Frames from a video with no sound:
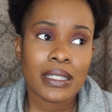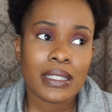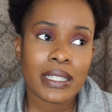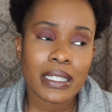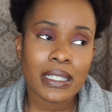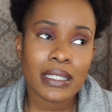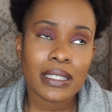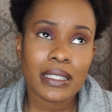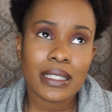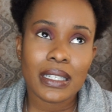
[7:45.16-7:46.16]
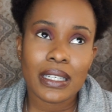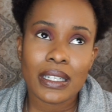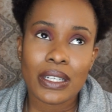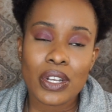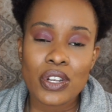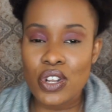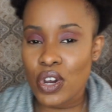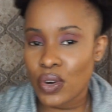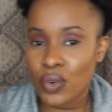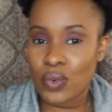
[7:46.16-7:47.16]
didn't
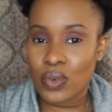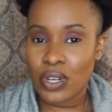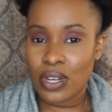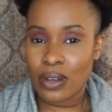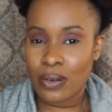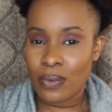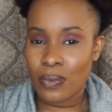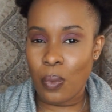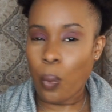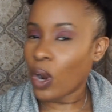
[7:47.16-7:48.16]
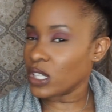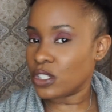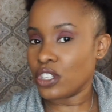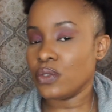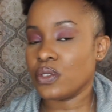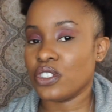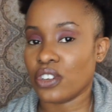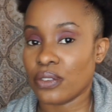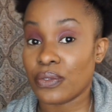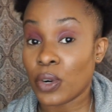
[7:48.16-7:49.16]
know what to use a
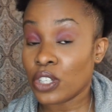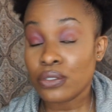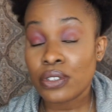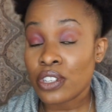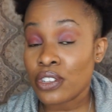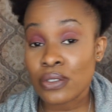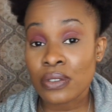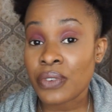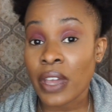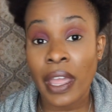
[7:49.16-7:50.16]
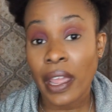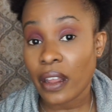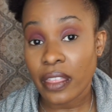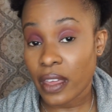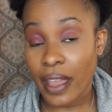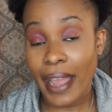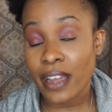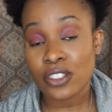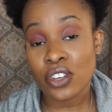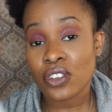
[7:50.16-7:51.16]
journal for. You can use it for anything. I
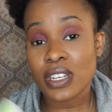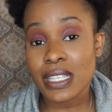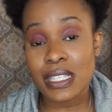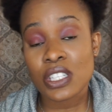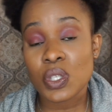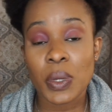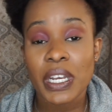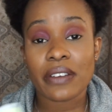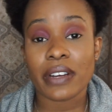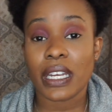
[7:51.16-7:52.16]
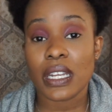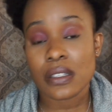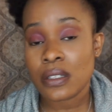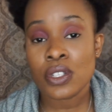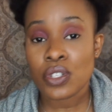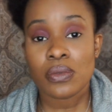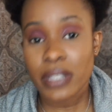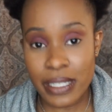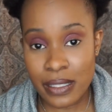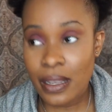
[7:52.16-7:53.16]
could turn this into a never-ending to-do
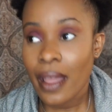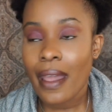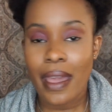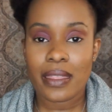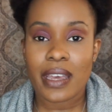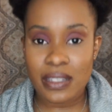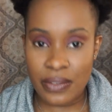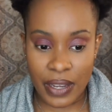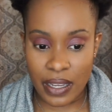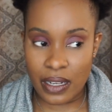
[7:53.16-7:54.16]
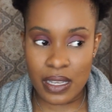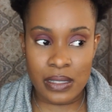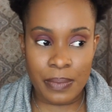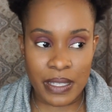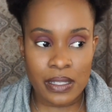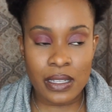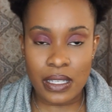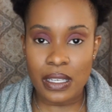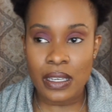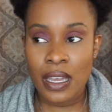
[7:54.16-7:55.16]
list, and that's fine. It's
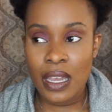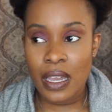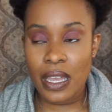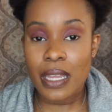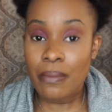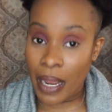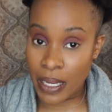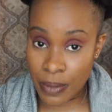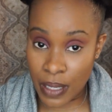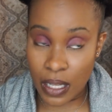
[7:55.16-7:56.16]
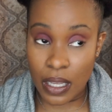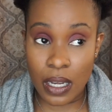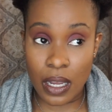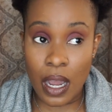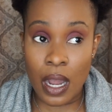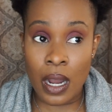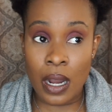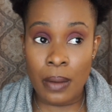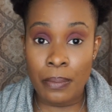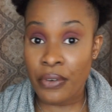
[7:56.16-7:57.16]
basically, in my opinion,
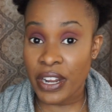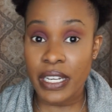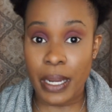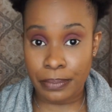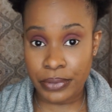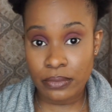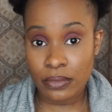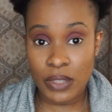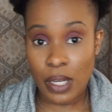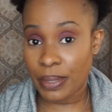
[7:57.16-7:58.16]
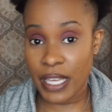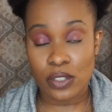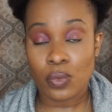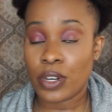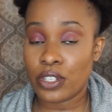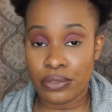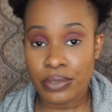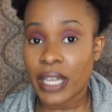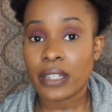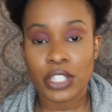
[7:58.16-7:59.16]
a brain dump a place where you
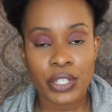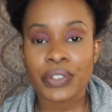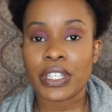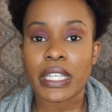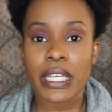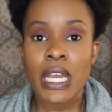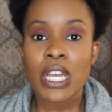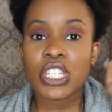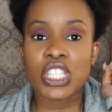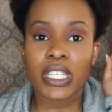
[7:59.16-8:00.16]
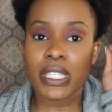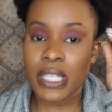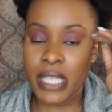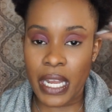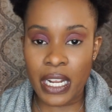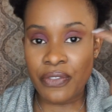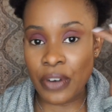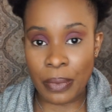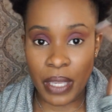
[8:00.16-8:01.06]
can literally just get it from